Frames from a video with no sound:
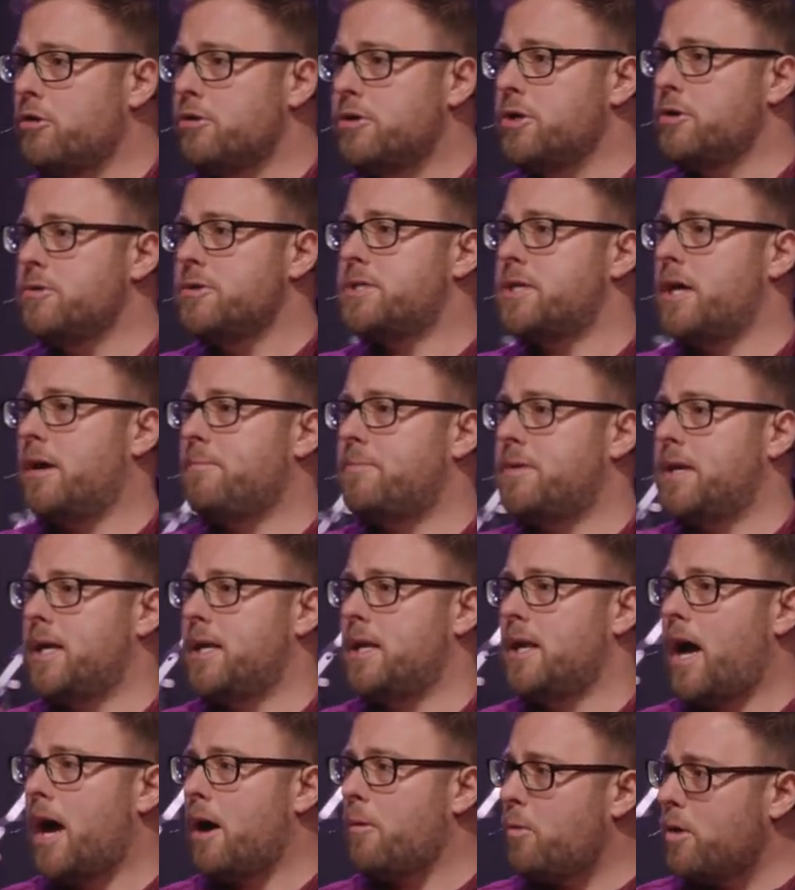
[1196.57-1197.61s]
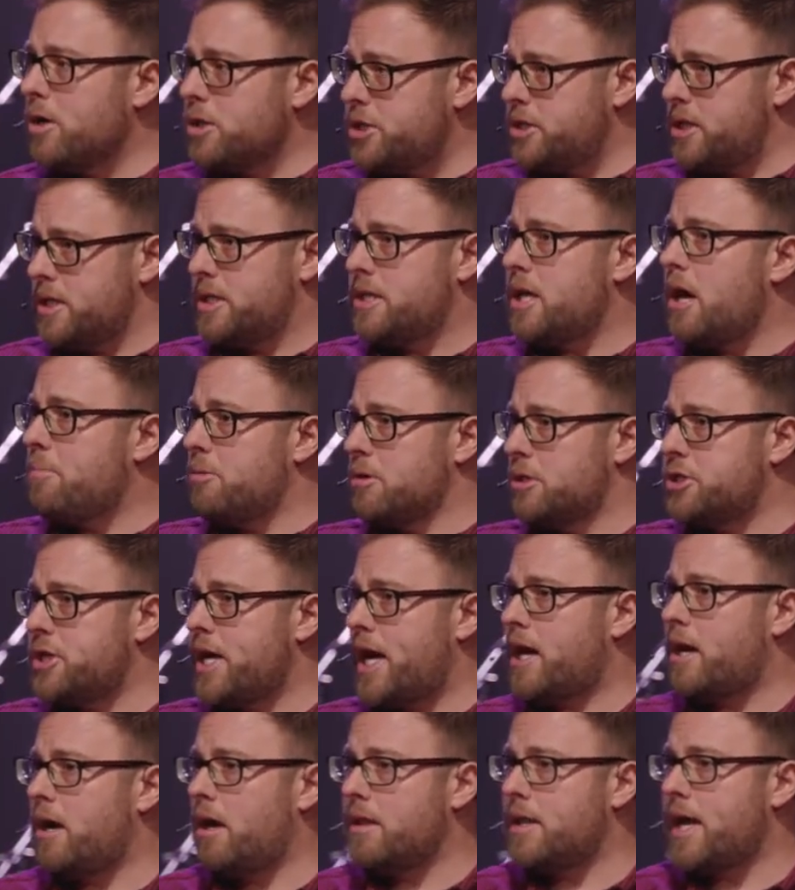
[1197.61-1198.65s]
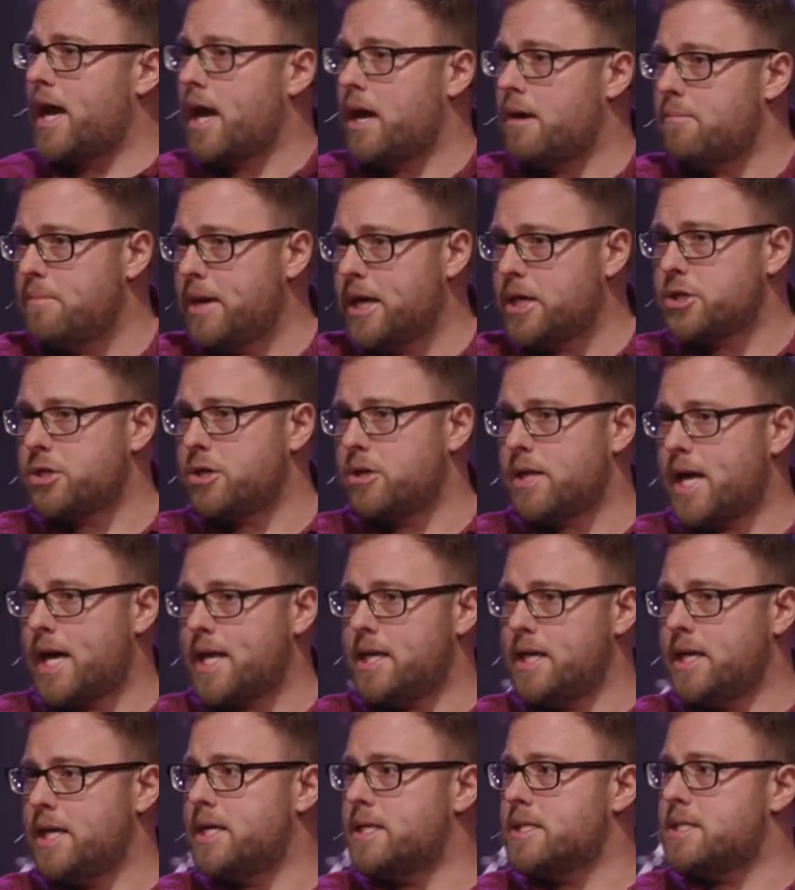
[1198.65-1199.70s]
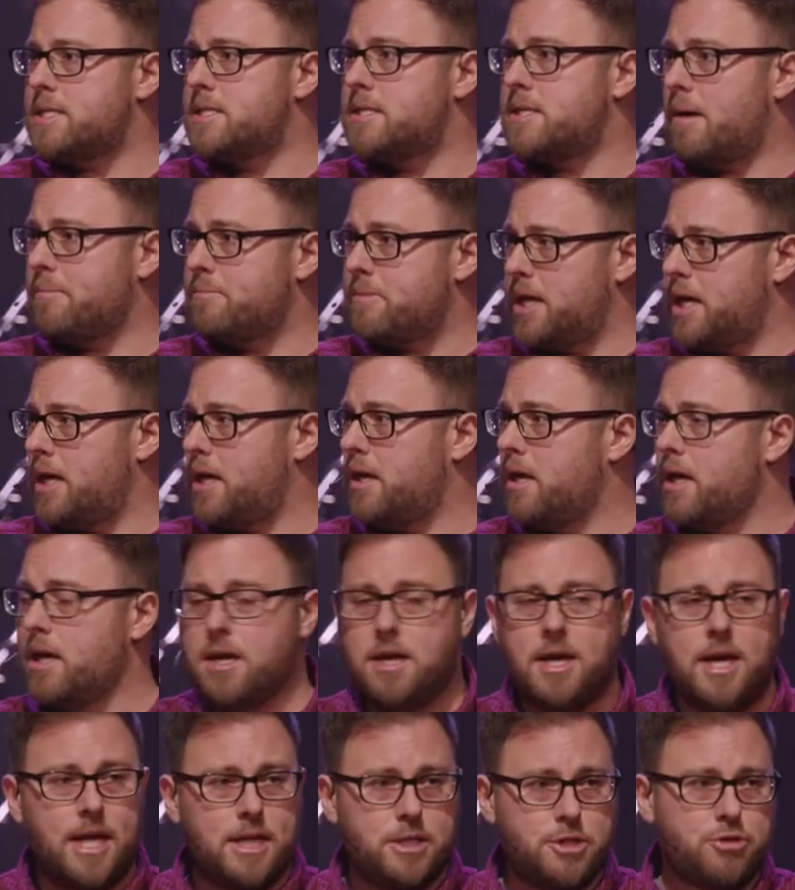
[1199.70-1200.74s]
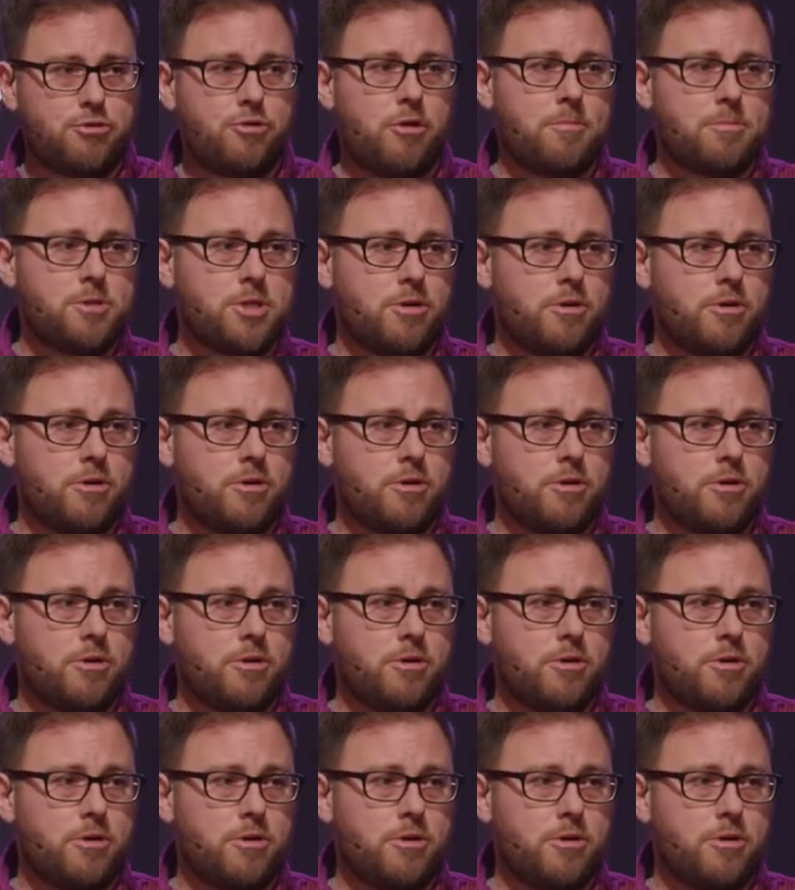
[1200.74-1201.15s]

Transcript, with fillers: do something, I want you to double check on that and make sure that is something in Scripture